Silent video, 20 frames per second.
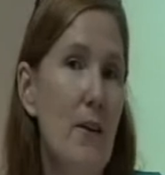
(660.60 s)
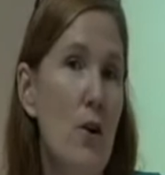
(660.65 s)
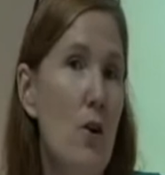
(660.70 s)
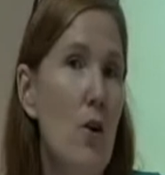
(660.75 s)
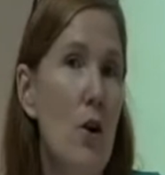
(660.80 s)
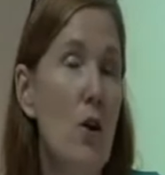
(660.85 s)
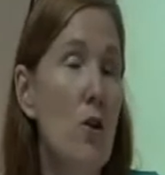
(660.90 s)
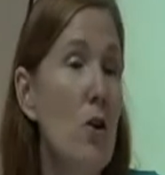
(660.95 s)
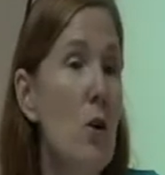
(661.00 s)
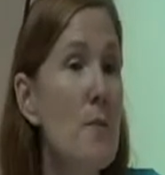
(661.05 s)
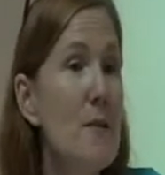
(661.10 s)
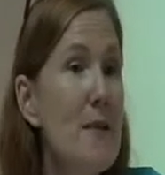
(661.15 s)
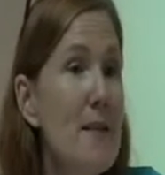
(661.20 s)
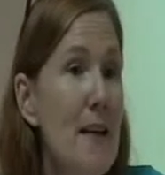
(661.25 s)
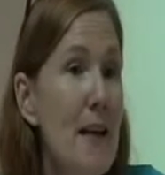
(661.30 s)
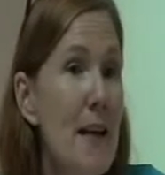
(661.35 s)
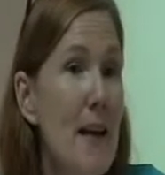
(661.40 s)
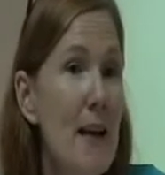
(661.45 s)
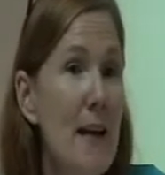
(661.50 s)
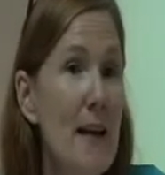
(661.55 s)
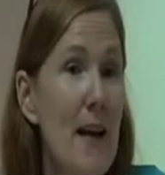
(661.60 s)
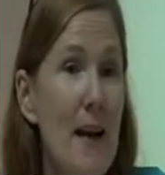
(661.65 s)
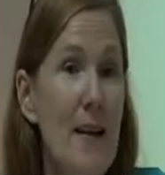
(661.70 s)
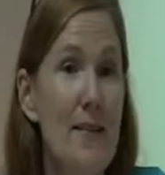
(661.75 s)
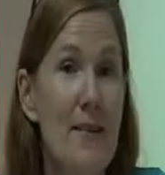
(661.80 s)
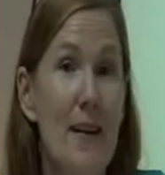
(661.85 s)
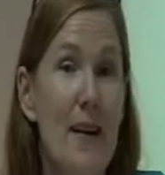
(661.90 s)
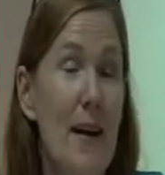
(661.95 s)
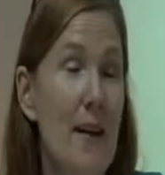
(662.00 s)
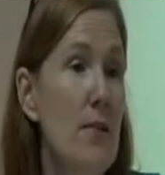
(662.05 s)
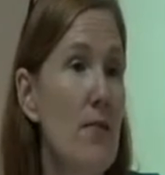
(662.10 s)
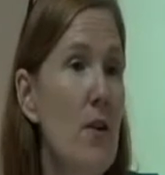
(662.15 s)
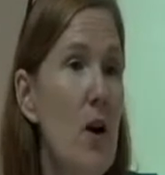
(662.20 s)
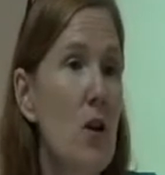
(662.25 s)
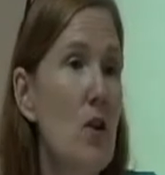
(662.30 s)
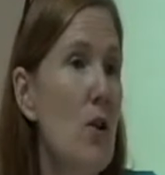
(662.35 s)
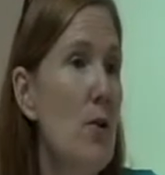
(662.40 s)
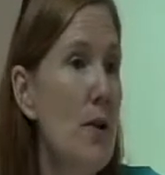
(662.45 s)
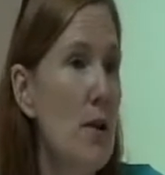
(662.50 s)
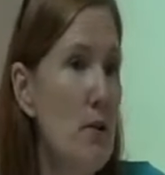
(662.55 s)
Collomb stayed as a kind of
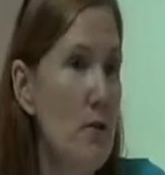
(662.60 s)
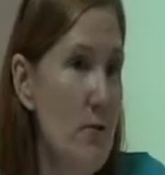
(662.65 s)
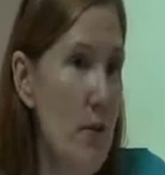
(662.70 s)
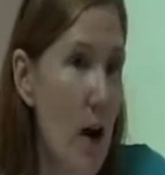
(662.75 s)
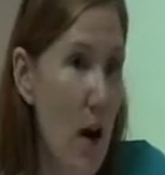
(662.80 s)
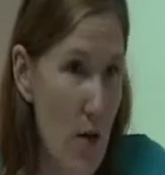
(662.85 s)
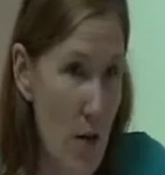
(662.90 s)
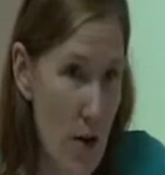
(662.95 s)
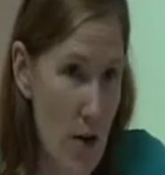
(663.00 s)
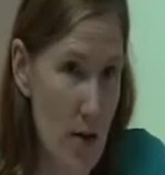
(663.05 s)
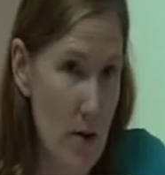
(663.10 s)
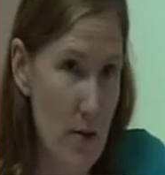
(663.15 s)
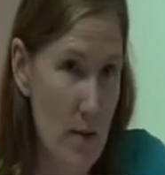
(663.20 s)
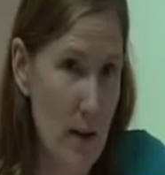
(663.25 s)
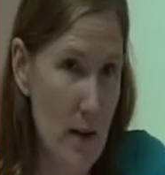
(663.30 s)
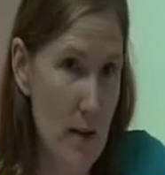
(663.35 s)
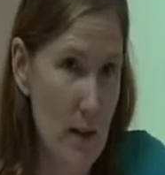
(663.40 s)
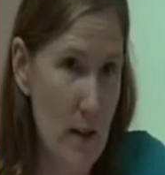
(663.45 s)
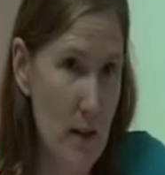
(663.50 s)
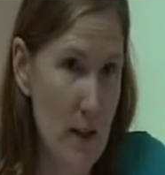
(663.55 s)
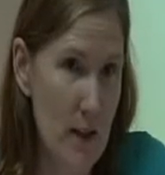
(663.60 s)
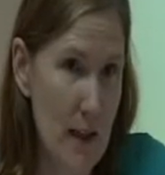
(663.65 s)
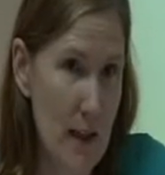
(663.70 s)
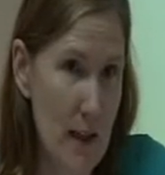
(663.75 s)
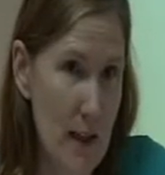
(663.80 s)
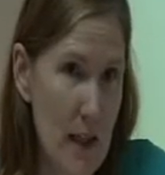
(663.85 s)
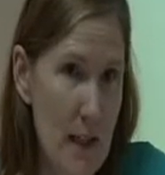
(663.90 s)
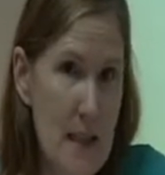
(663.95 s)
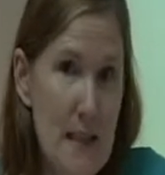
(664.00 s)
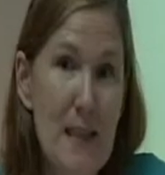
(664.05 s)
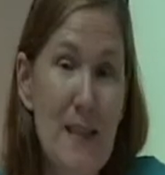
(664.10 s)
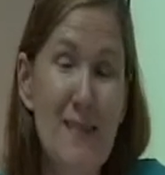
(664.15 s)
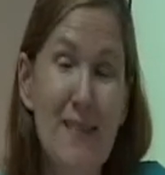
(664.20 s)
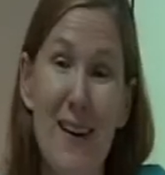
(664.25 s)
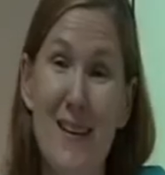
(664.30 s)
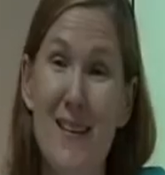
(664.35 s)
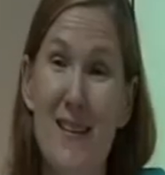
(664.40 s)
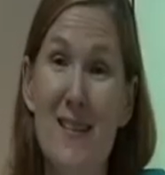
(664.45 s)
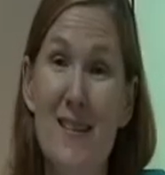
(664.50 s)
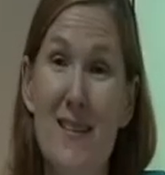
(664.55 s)
colonial father in the clinic until
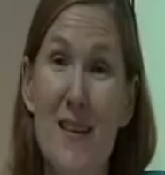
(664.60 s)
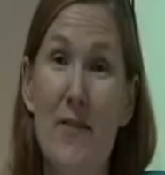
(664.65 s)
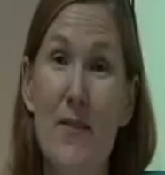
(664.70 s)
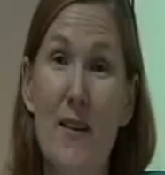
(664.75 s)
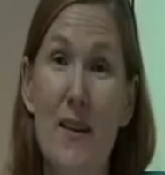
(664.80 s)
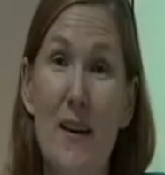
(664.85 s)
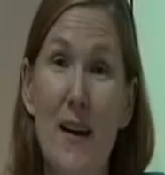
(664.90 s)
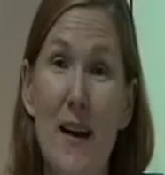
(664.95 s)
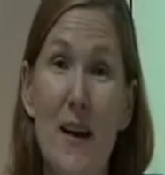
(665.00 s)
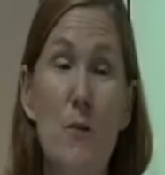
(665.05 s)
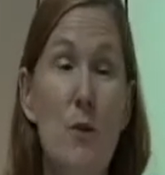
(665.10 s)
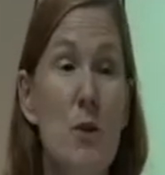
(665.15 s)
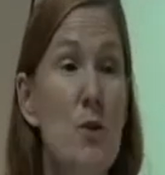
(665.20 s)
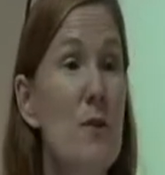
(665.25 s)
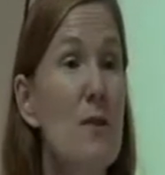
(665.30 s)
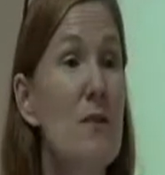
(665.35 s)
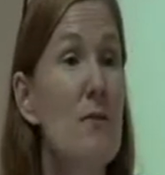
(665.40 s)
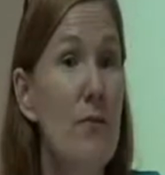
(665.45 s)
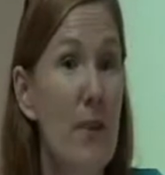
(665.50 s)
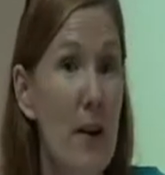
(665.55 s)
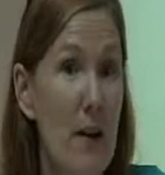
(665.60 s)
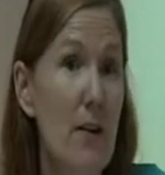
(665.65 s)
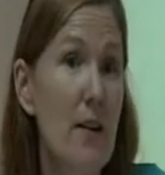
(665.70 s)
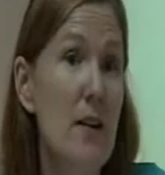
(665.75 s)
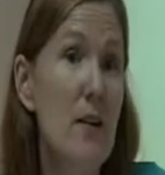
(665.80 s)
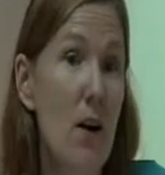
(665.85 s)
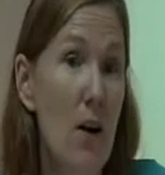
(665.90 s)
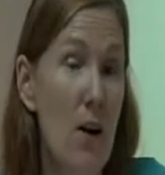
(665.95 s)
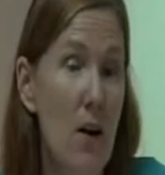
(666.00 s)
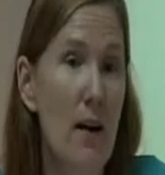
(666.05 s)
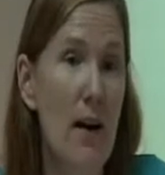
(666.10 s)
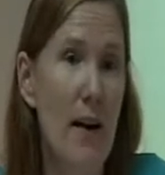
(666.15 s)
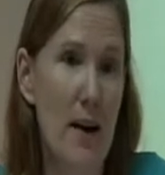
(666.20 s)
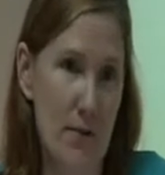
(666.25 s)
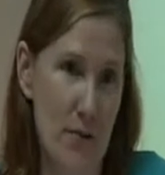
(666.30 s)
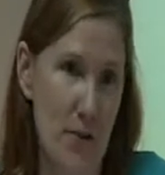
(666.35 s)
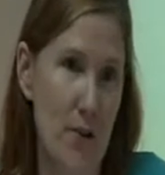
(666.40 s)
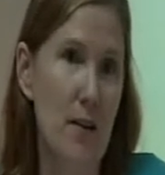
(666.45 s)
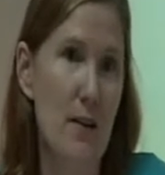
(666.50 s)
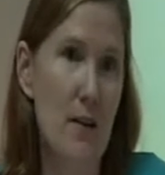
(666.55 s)
1979, which was very long
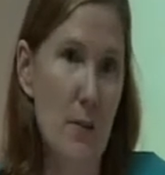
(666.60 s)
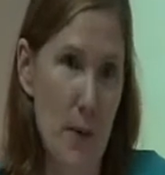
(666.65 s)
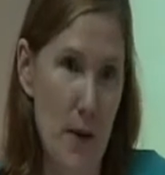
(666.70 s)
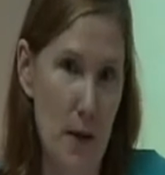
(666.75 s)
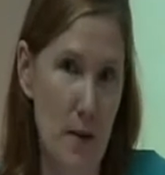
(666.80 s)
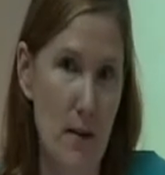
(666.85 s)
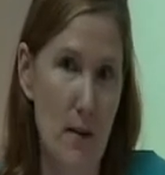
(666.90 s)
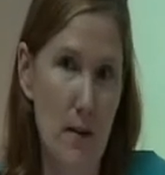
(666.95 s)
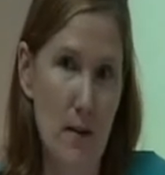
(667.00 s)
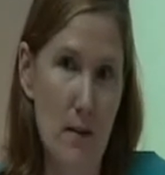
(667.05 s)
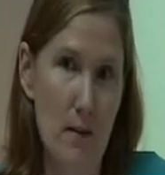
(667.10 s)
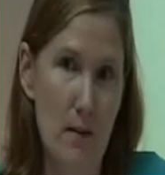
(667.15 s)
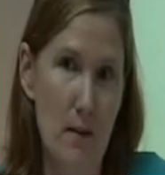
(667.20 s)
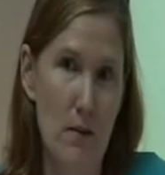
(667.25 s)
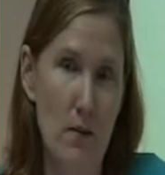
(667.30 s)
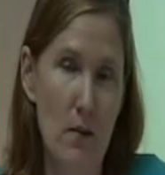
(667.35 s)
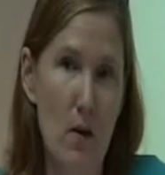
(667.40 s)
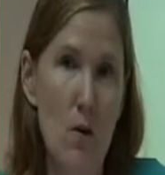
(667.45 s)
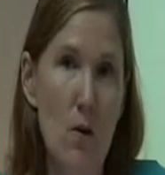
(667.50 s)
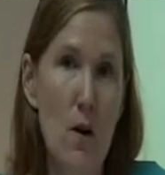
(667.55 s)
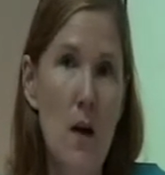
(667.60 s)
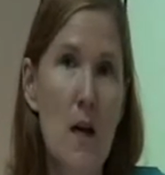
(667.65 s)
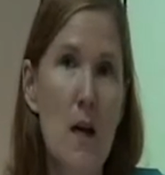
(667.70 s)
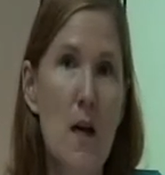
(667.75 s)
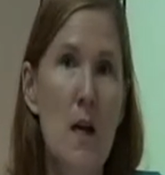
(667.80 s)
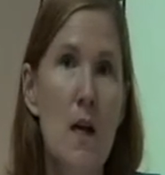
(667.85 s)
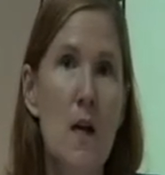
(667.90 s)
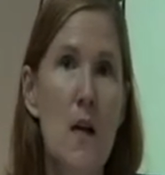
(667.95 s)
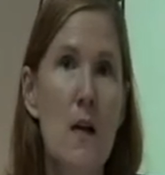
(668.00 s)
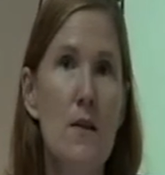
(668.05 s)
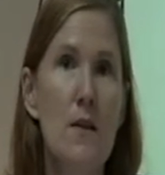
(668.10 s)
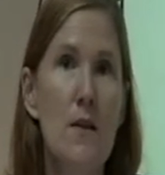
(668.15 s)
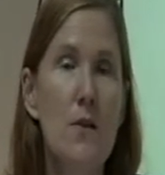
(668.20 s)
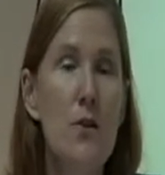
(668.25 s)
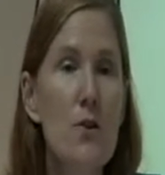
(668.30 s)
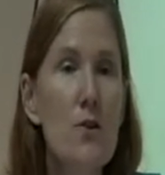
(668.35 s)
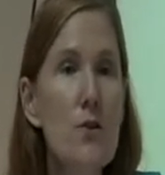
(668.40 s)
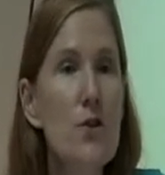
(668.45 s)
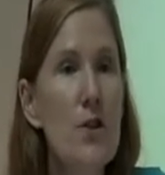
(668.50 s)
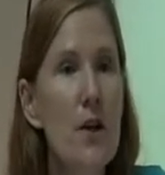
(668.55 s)
after independence. So the
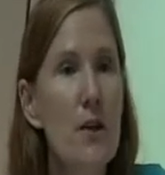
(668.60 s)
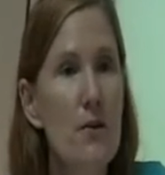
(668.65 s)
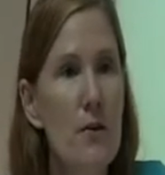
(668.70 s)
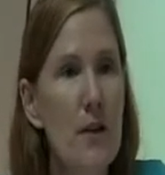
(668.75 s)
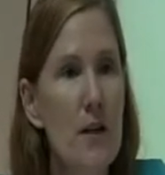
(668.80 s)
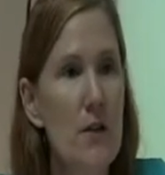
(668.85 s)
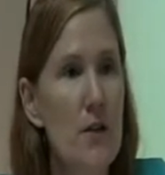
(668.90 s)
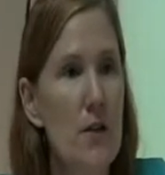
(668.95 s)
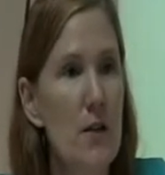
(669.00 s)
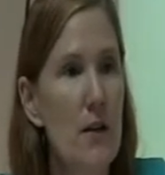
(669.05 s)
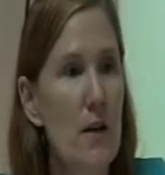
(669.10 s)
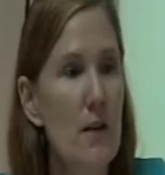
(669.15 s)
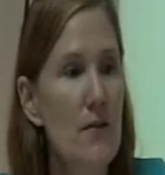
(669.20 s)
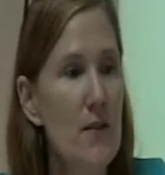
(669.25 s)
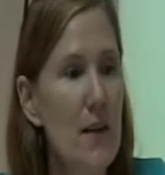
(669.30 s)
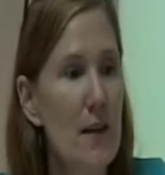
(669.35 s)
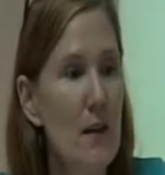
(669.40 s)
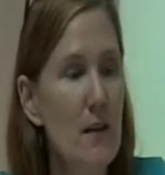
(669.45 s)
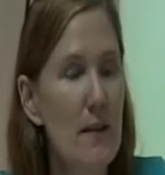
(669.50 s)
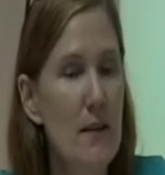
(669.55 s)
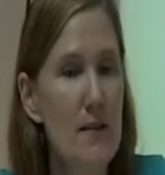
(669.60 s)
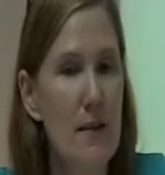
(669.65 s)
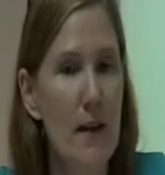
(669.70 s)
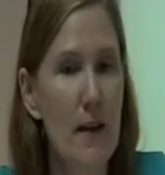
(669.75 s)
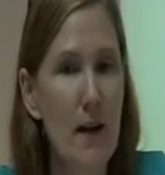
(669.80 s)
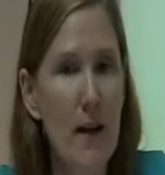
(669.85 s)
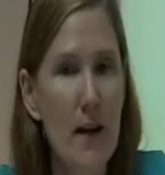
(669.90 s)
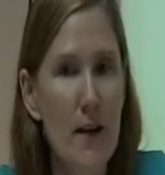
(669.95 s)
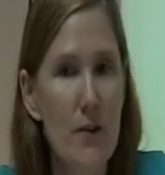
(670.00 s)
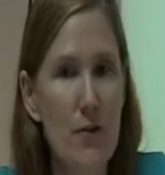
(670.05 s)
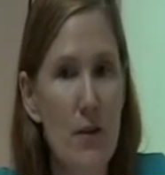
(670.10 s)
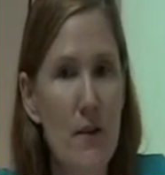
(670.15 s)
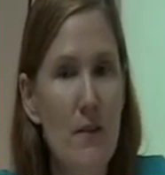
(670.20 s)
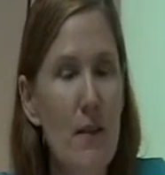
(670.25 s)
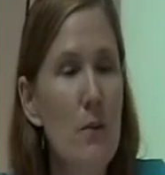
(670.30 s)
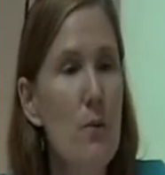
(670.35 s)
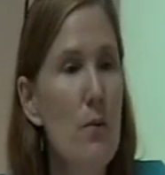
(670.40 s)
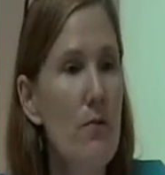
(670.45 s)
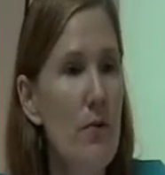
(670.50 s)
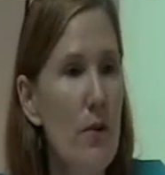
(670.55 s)
new generation of Senegalese psychiatrists,
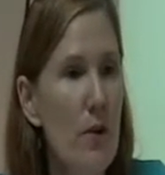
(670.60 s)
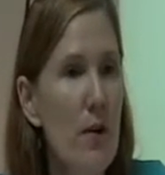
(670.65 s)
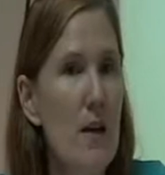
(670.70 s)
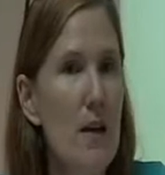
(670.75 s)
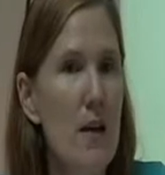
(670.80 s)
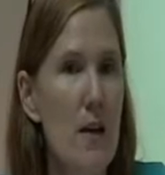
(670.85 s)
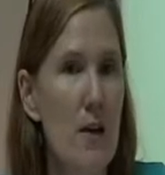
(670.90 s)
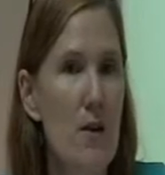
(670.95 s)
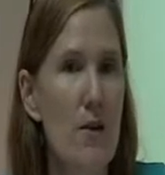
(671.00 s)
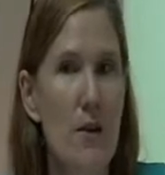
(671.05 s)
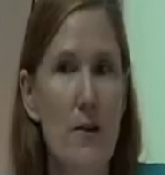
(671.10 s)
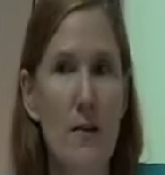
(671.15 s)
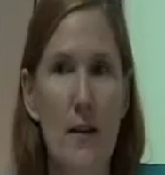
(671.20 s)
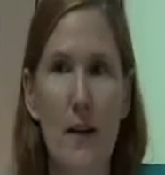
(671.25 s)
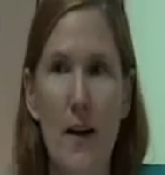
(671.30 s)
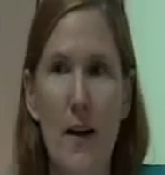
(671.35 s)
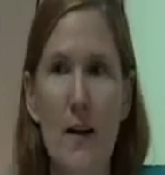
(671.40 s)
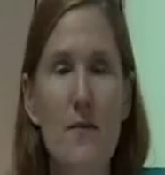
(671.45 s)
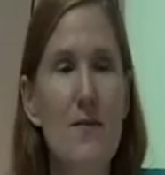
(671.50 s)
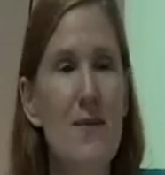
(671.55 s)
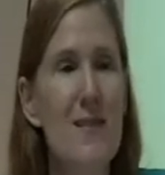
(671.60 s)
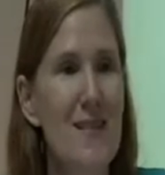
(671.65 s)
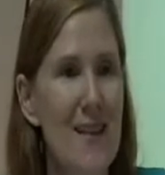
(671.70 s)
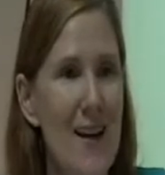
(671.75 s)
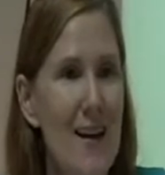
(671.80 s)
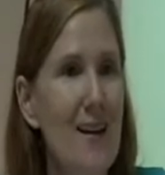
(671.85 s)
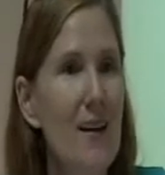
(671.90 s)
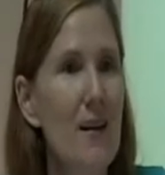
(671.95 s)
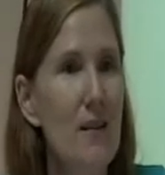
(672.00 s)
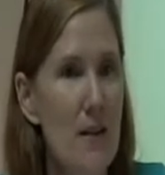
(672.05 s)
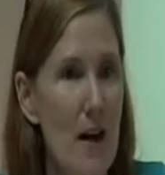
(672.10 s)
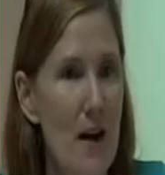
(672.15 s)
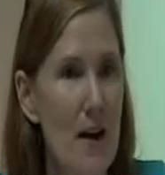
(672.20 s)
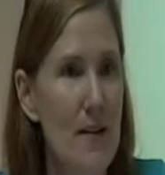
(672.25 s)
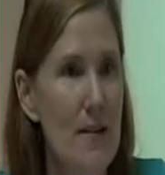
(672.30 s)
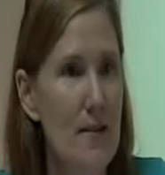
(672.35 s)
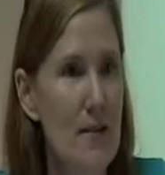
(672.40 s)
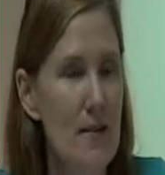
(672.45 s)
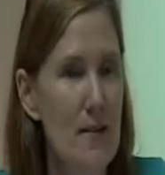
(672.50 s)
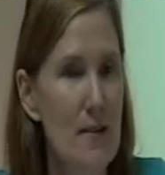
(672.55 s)
they were very eager to kind of
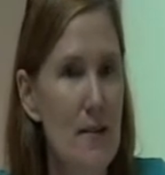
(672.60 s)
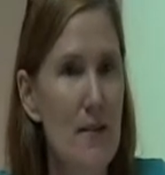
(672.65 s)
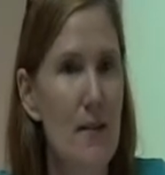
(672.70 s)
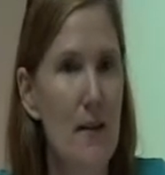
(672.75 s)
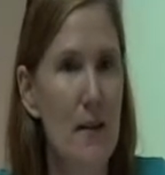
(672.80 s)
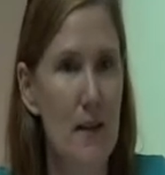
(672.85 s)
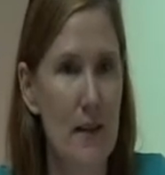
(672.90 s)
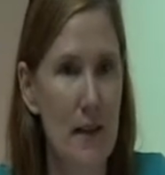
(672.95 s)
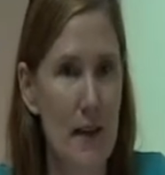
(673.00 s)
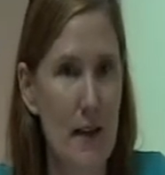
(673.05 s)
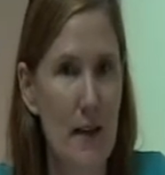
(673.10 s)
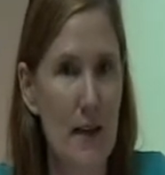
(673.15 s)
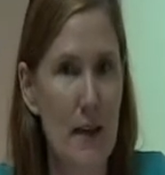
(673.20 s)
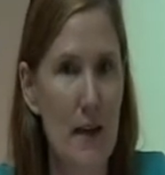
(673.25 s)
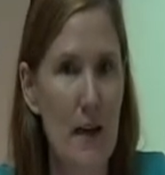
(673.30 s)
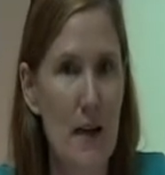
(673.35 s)
Senegalize the clinic.